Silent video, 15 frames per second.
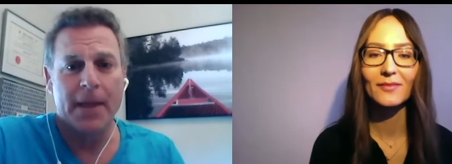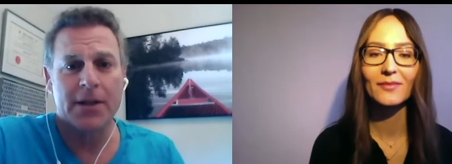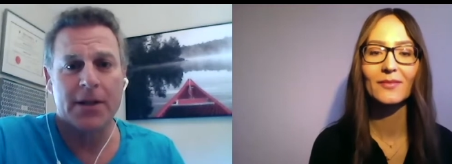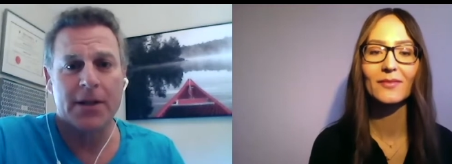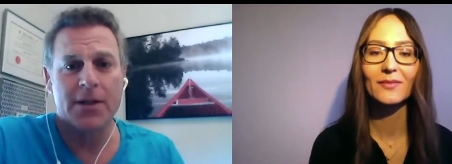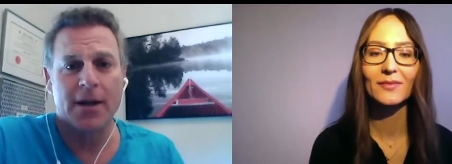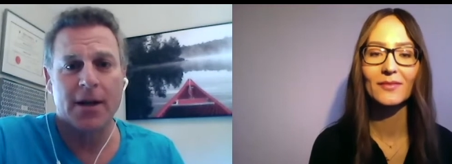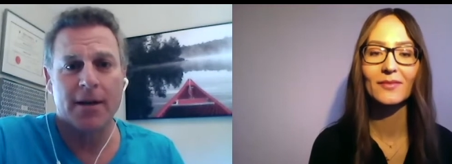
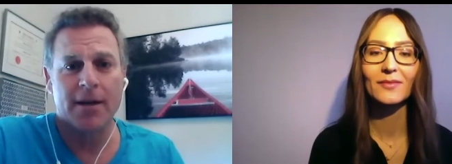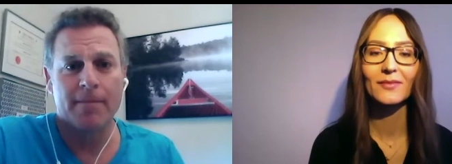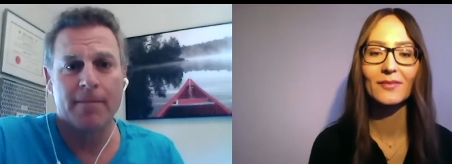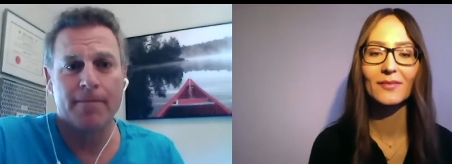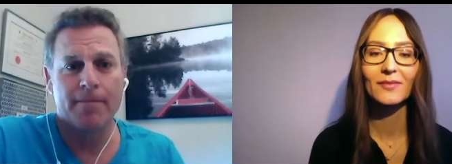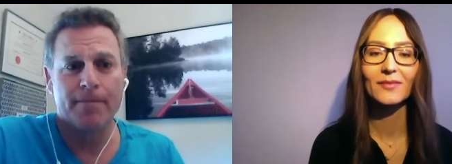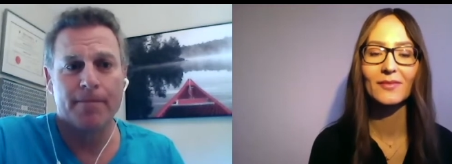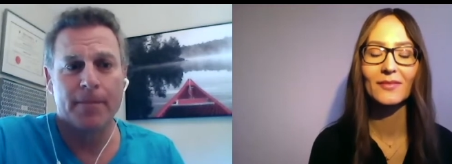Speaker 1: um,
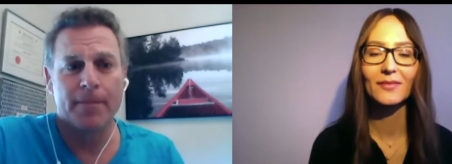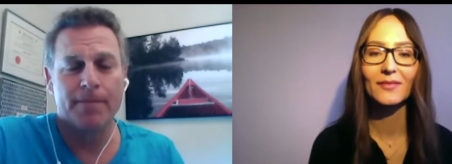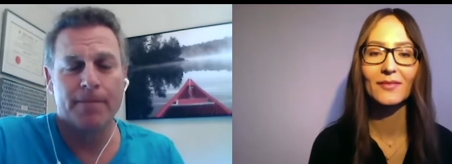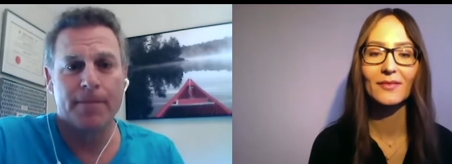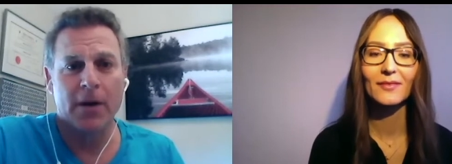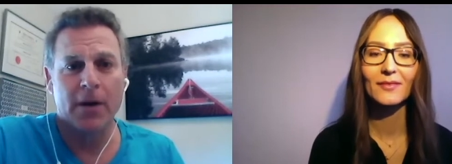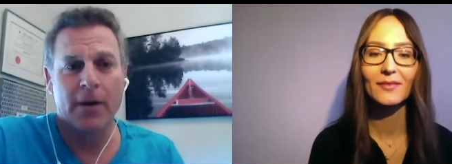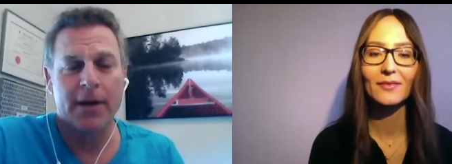you
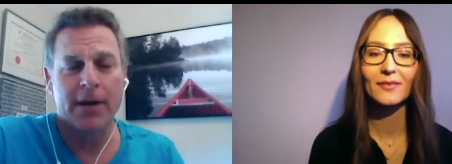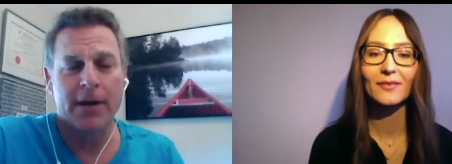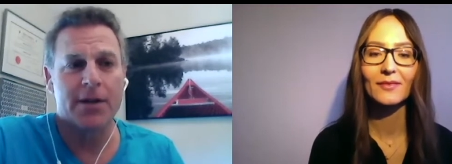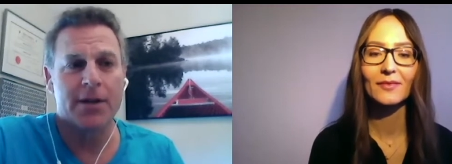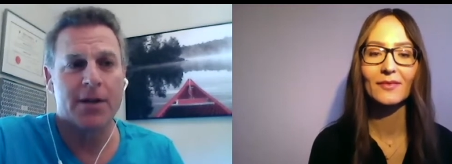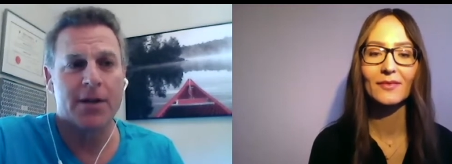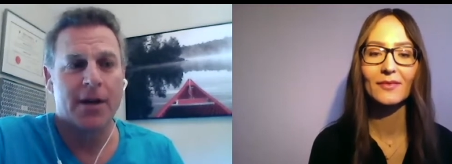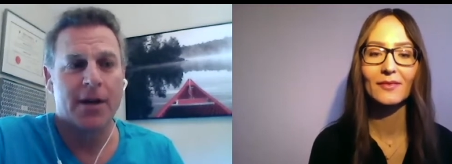know it is
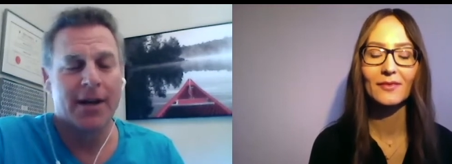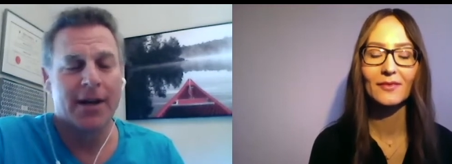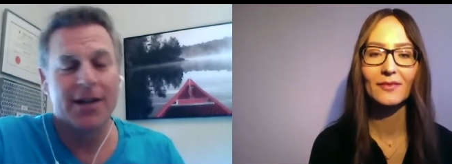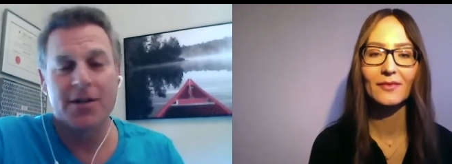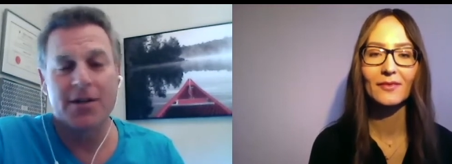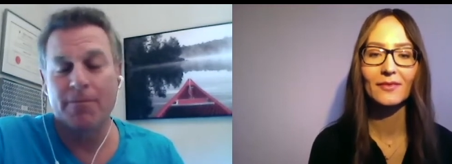it is